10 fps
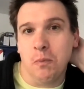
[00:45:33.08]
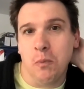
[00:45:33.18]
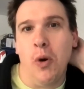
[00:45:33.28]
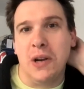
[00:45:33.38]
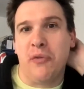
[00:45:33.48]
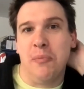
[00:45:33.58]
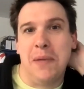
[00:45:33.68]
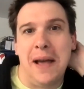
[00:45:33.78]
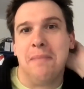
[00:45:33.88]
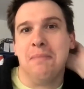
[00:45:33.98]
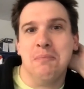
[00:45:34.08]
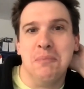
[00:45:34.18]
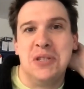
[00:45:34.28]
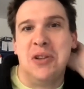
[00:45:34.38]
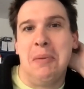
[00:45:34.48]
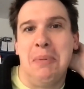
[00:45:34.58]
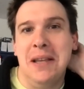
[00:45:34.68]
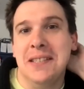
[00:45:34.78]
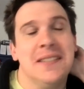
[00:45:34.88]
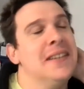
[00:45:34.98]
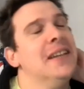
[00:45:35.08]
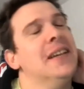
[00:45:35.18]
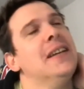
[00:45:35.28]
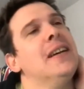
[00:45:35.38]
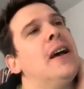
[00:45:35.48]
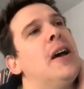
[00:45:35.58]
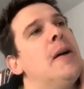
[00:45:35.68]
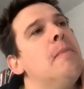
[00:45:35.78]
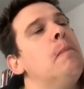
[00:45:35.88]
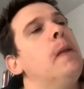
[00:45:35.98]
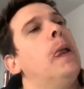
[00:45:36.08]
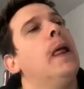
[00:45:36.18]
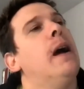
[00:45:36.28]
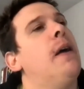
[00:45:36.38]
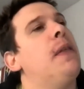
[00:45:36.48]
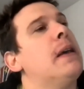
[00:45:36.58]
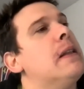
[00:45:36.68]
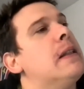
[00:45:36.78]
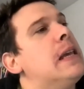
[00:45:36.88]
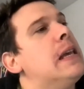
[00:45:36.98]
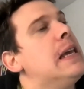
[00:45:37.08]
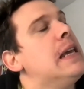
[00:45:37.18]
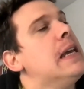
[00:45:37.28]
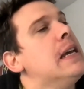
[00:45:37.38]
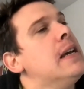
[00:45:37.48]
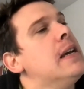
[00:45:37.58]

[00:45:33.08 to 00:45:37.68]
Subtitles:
worked from that starting place. I think that the